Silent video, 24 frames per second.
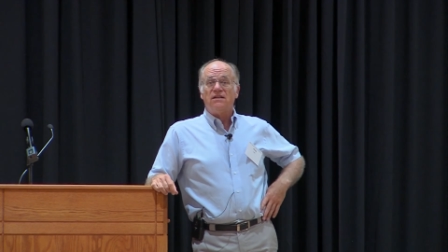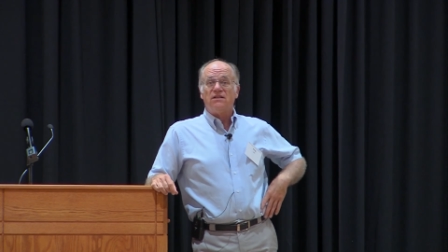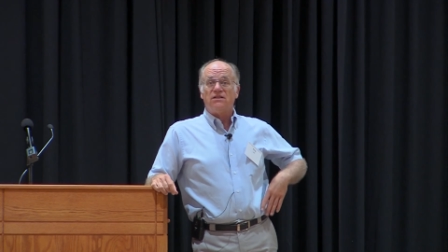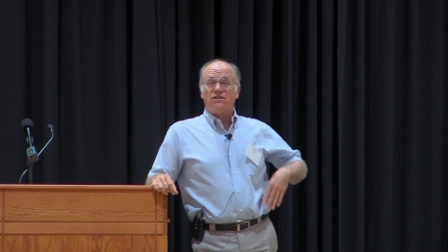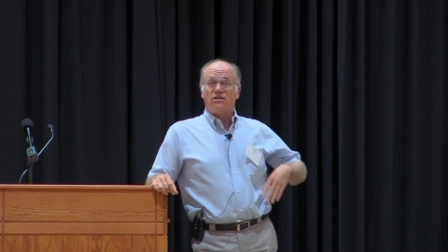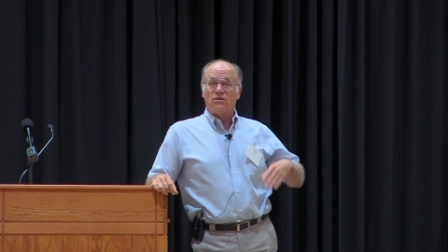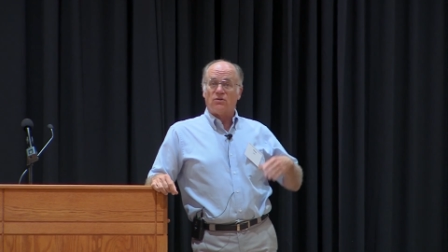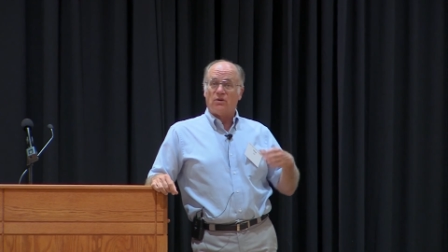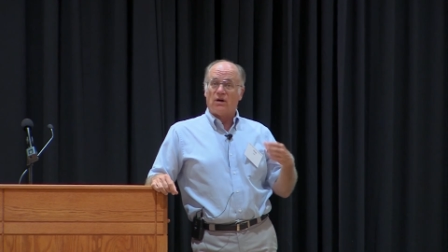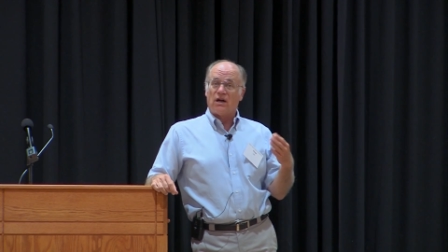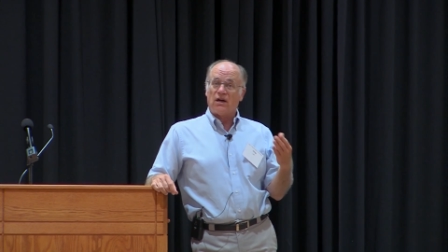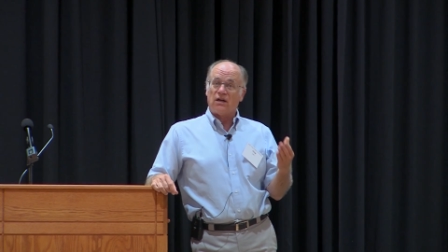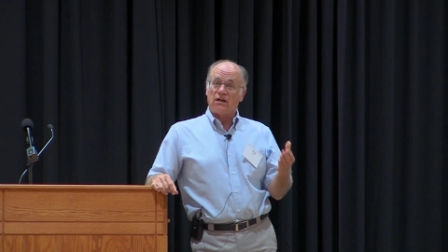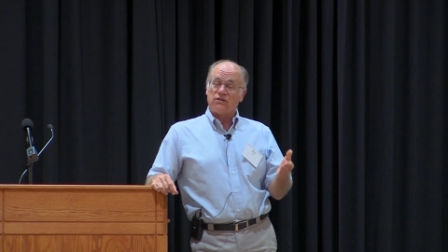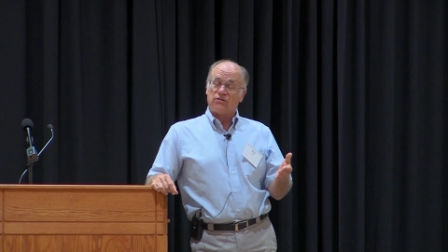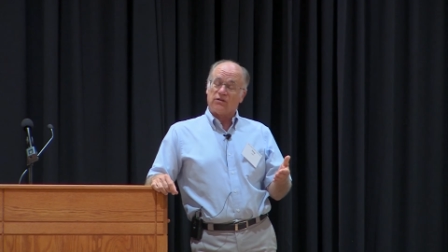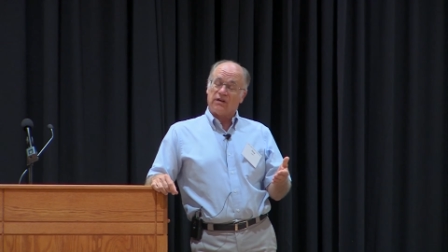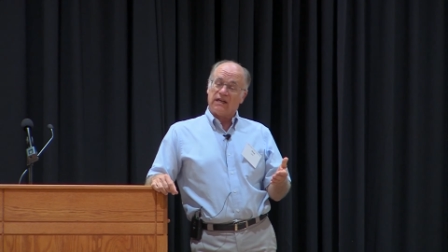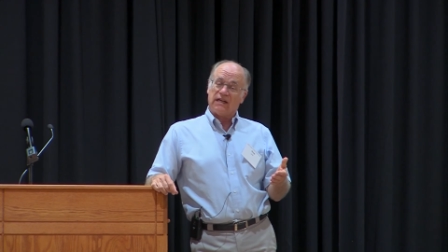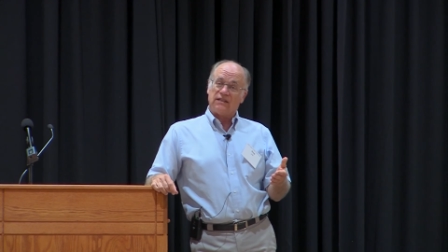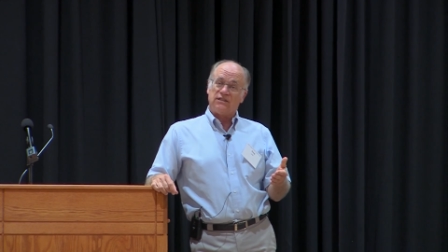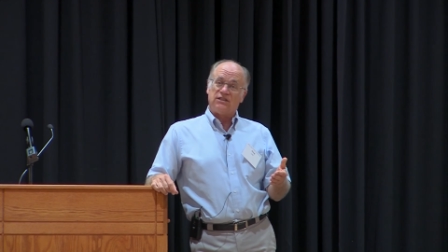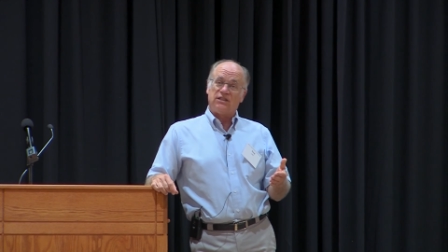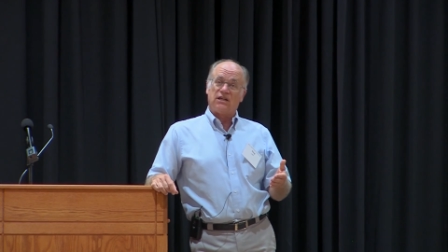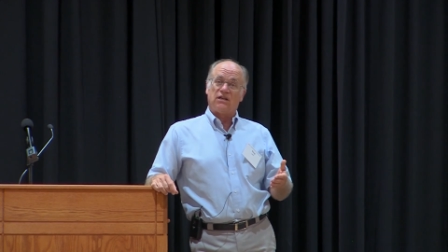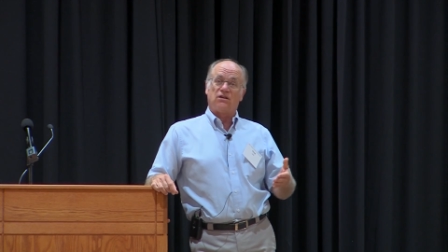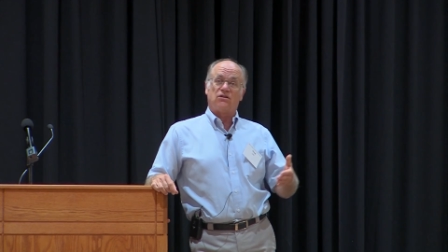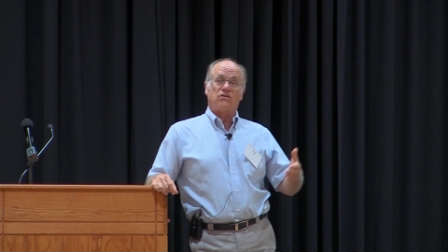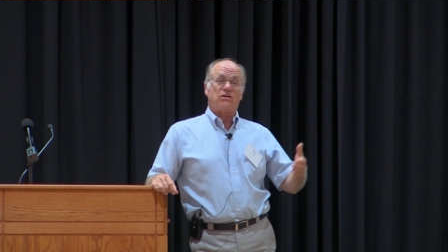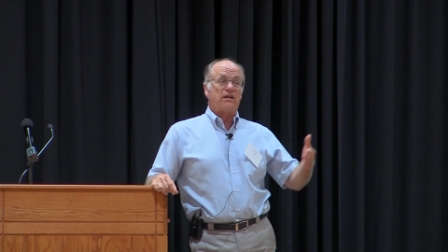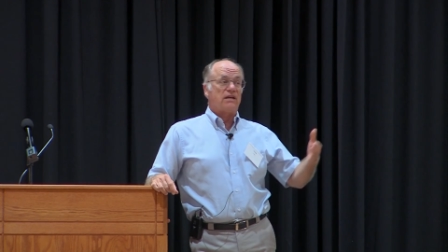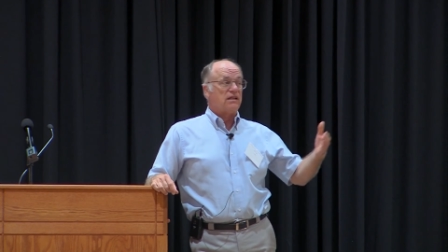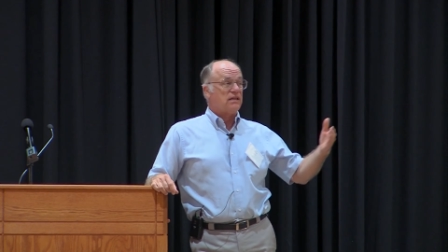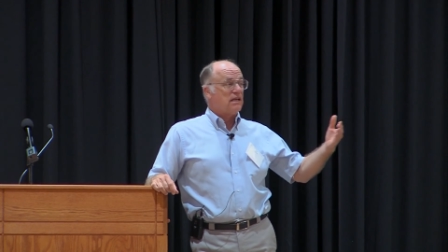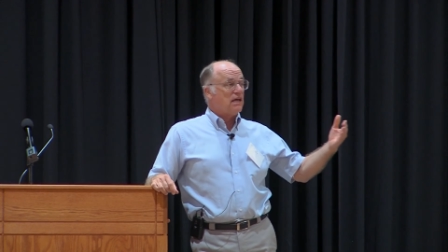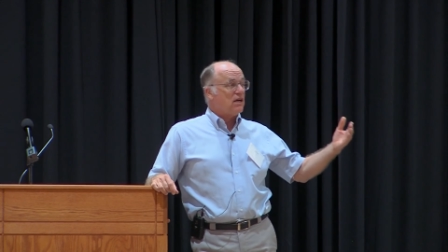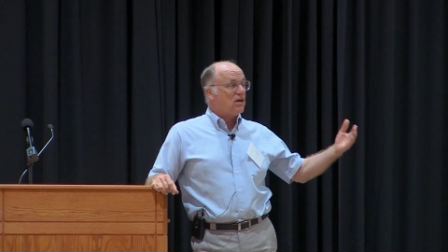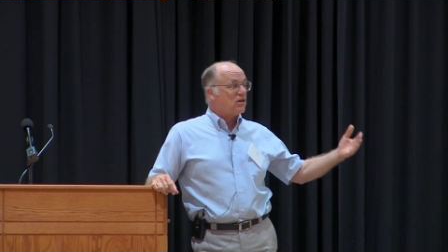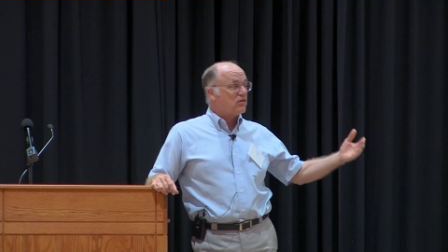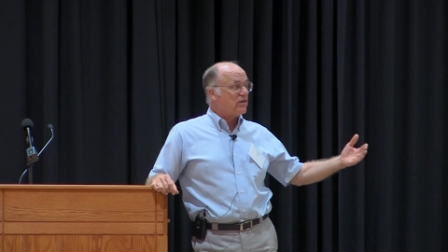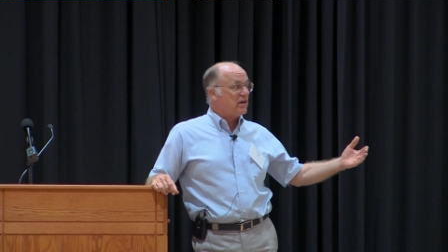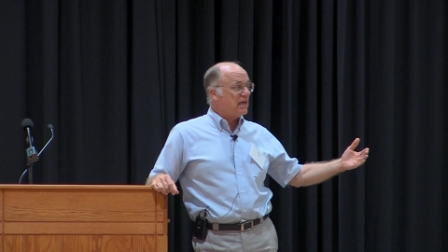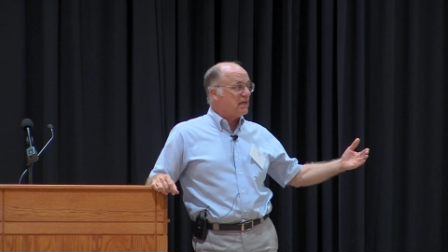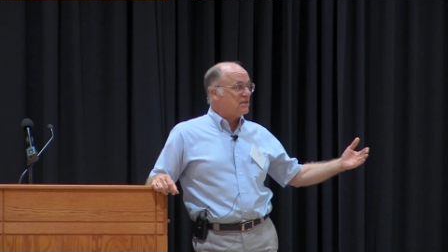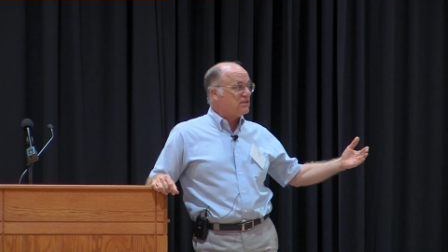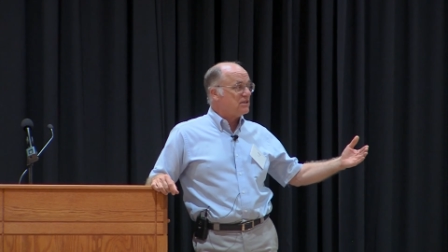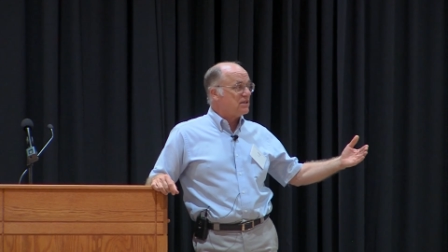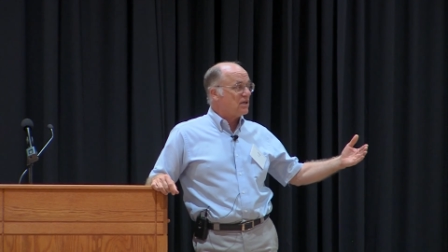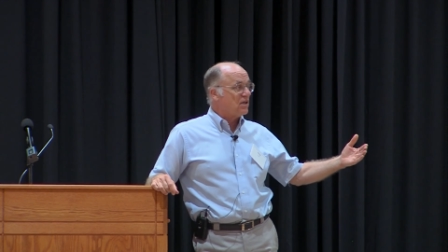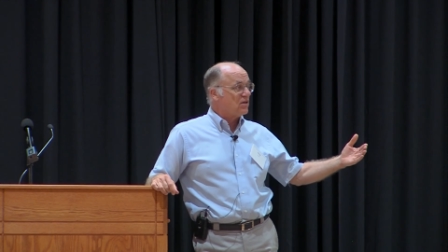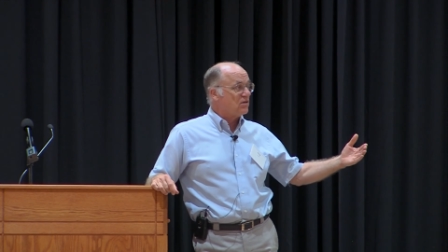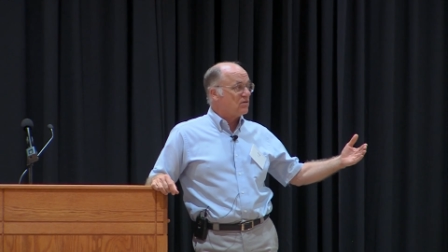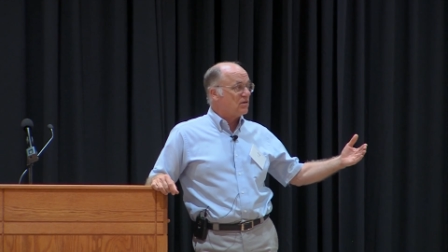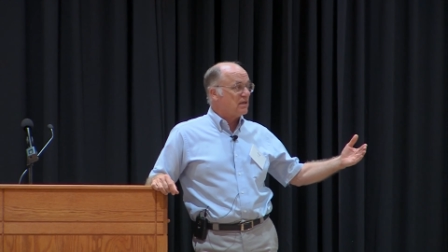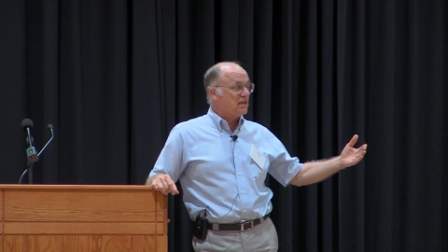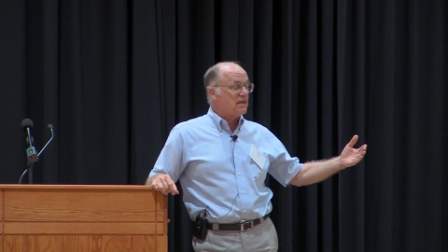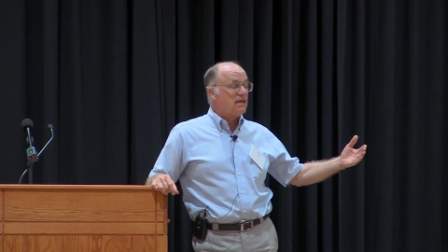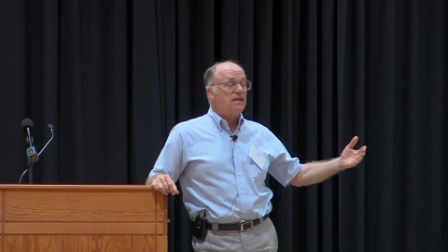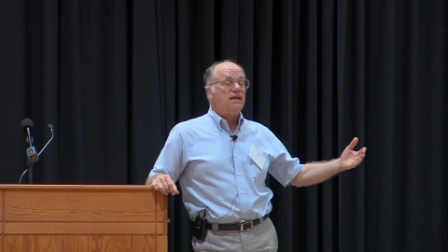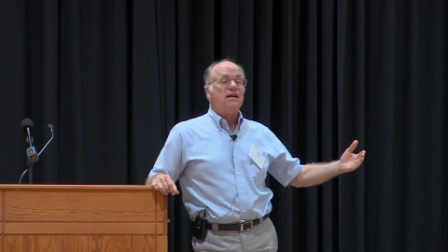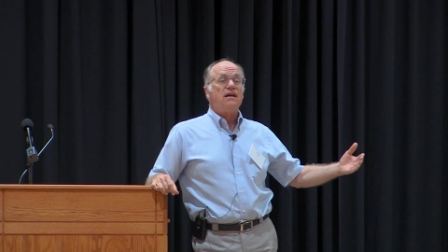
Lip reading: to our grandchildren and their grandchildren